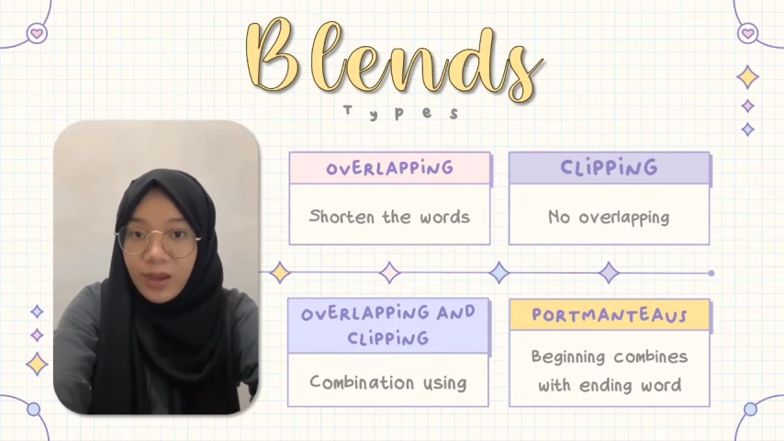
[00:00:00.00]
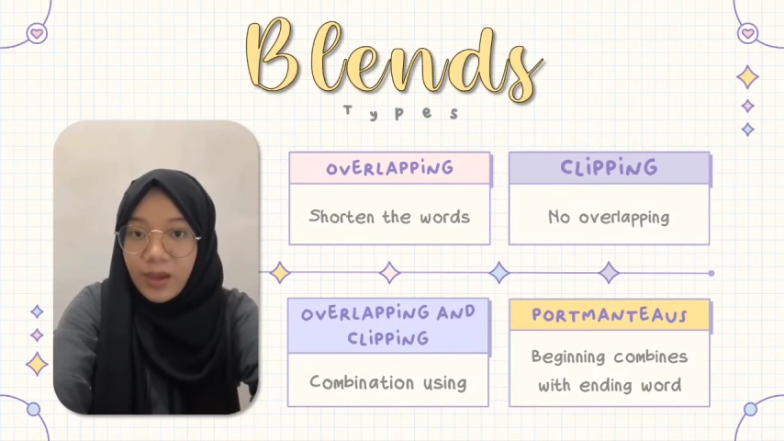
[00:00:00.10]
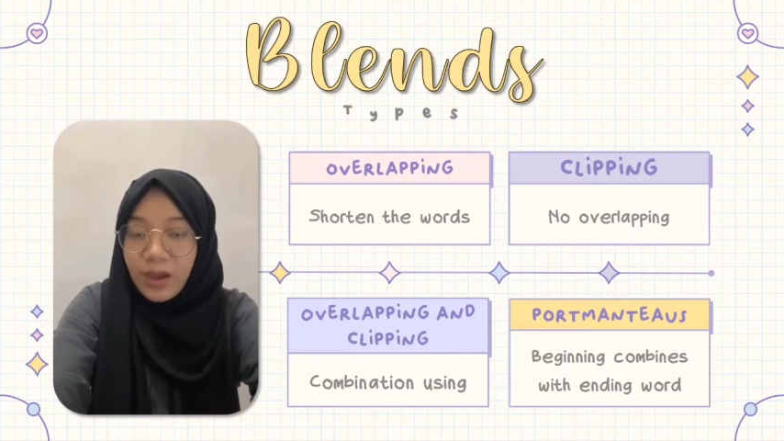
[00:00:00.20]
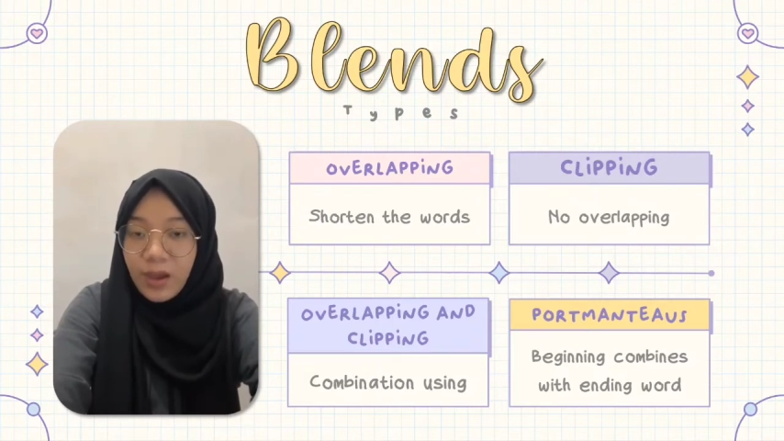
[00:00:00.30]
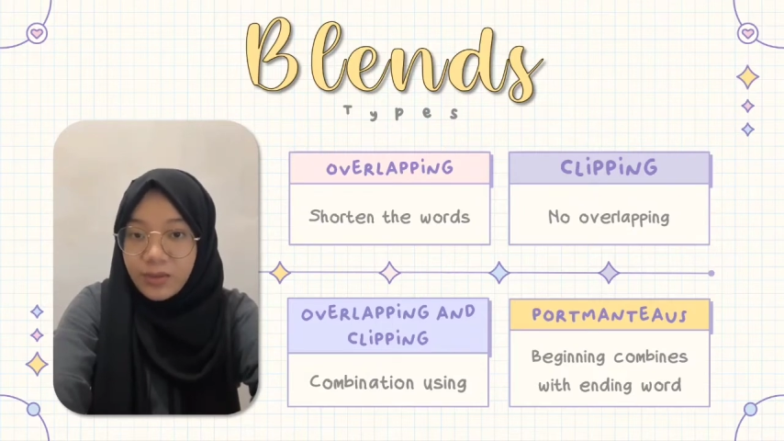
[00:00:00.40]

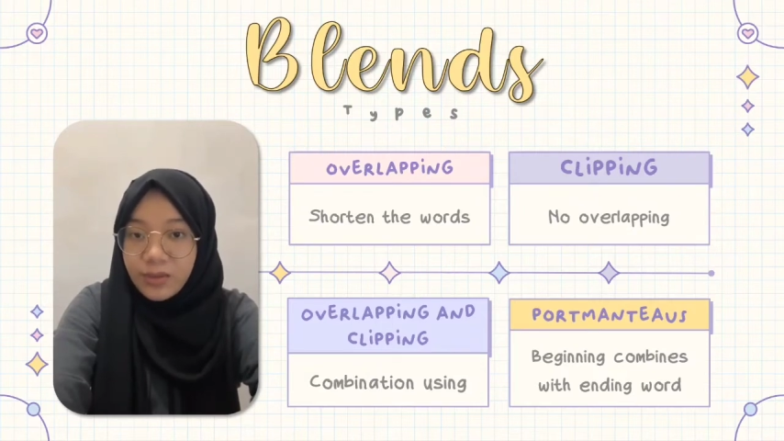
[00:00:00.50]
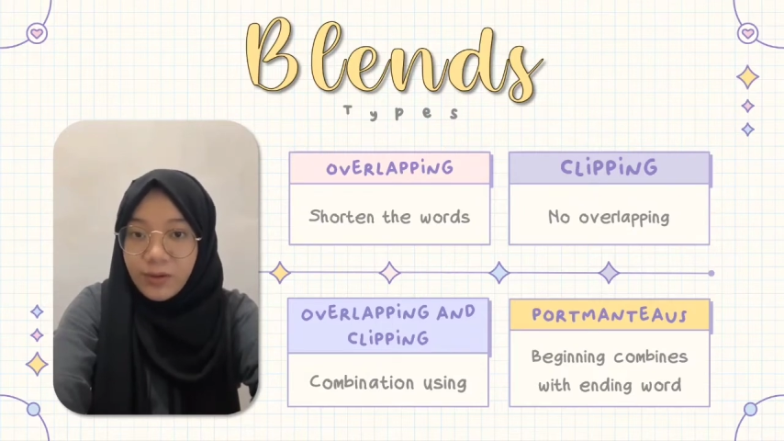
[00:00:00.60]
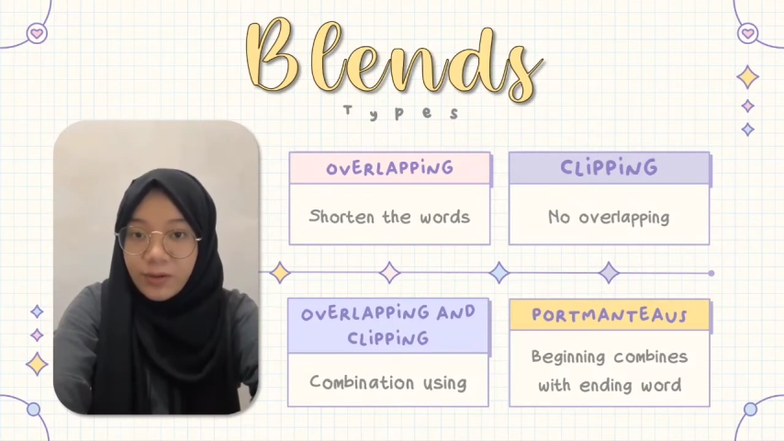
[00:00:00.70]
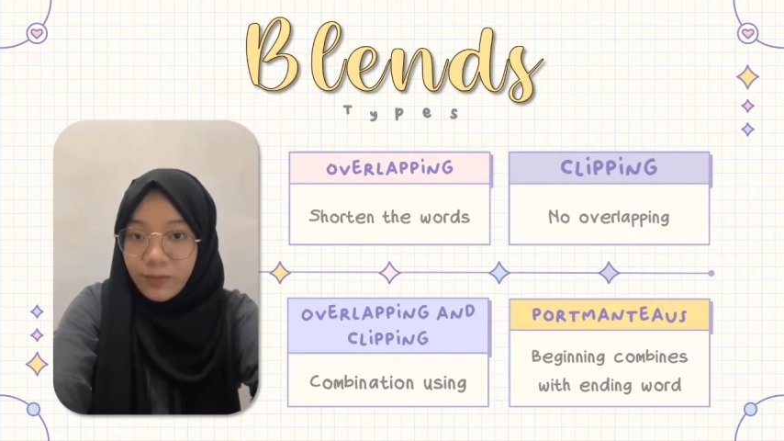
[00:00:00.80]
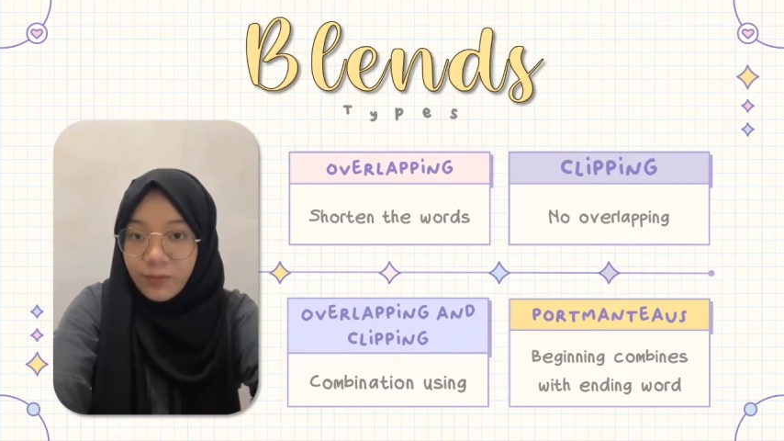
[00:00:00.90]
And
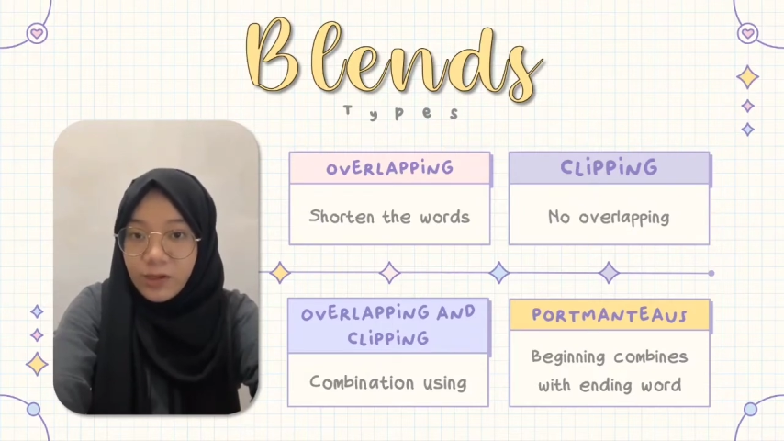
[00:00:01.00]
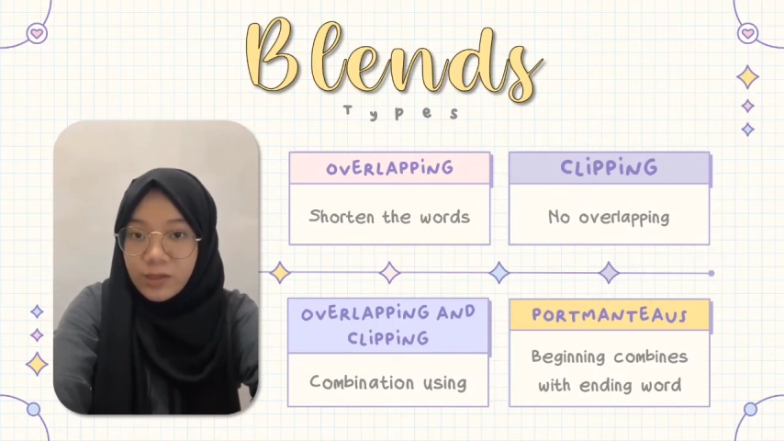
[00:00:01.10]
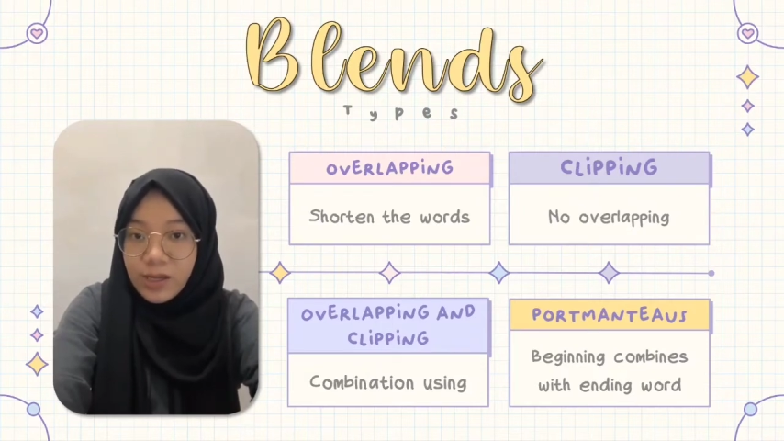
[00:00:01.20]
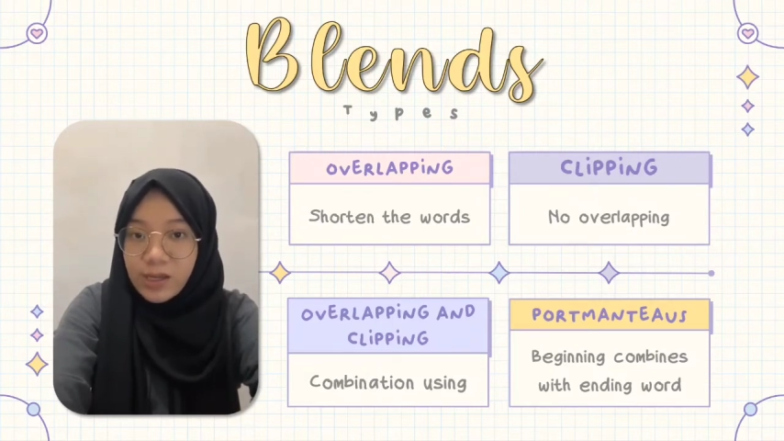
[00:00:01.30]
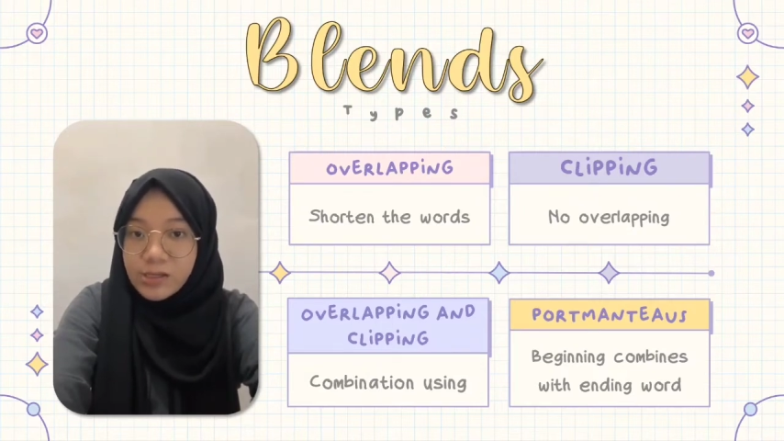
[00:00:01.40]
the fourth
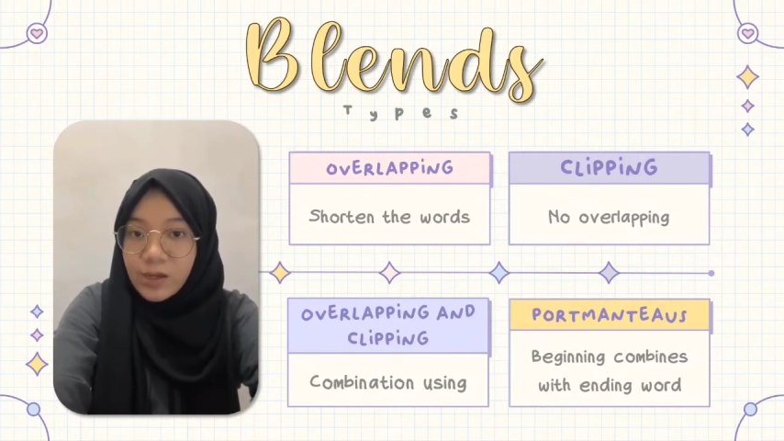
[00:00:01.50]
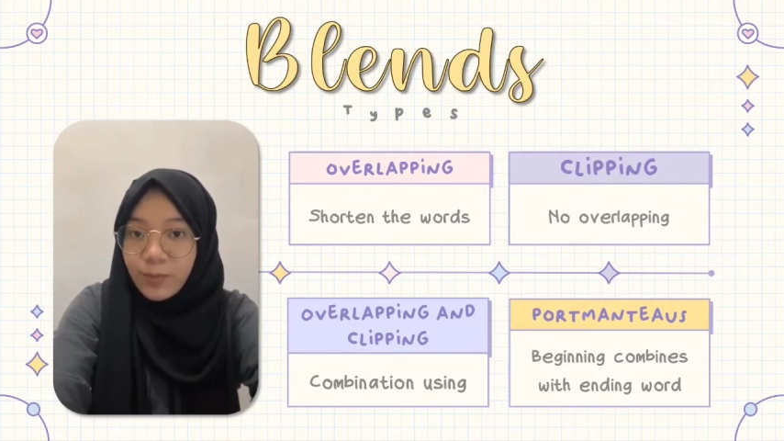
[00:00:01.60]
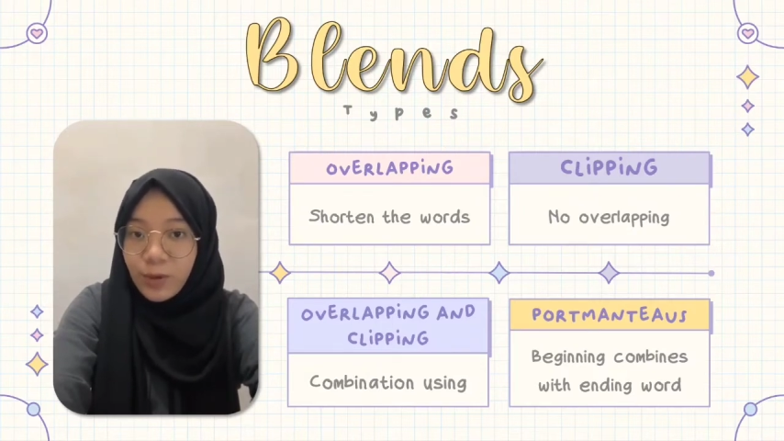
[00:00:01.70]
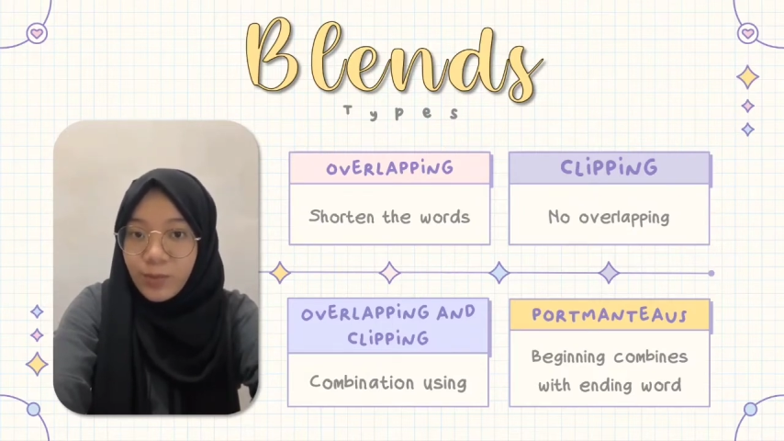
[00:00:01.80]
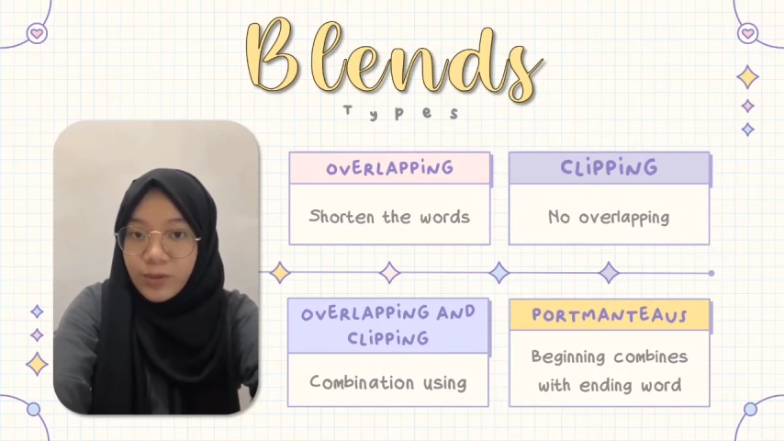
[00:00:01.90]
is a
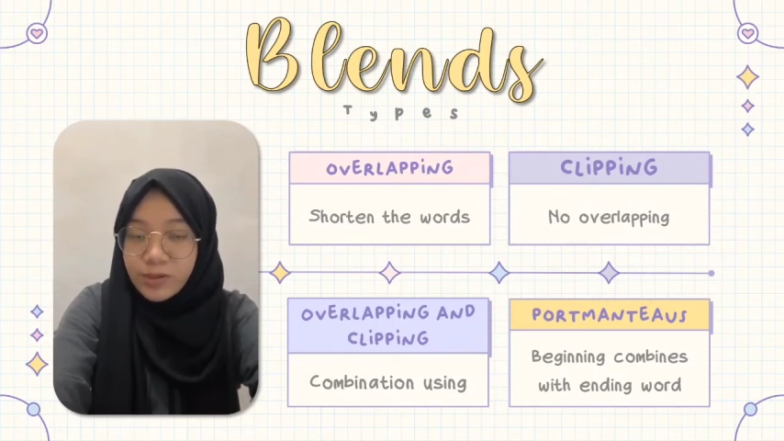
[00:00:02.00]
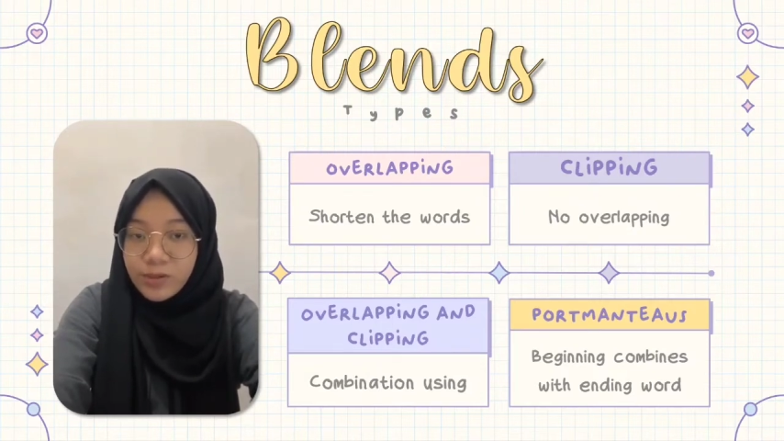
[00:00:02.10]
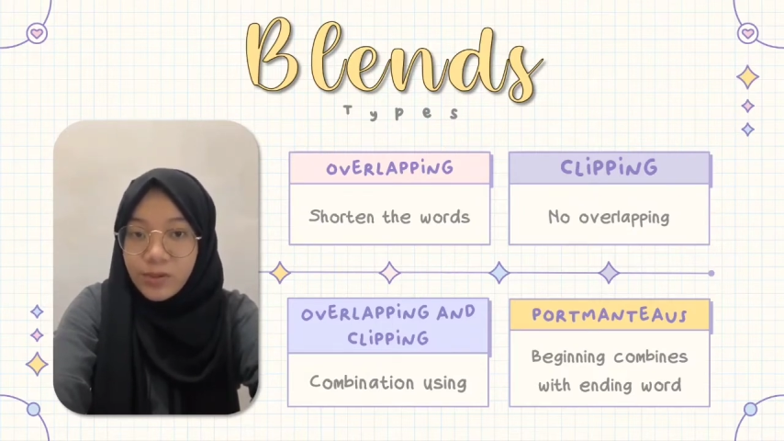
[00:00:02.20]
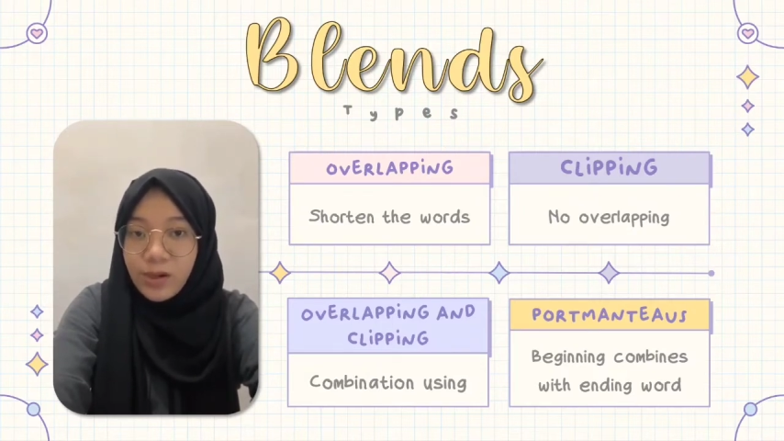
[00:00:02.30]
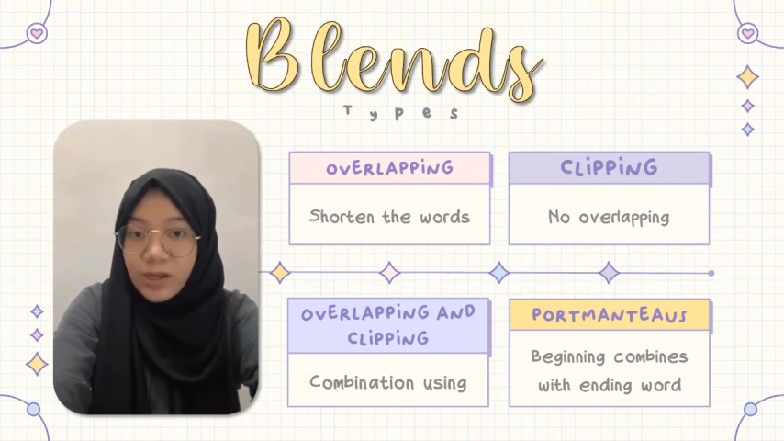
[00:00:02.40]
portmanteau,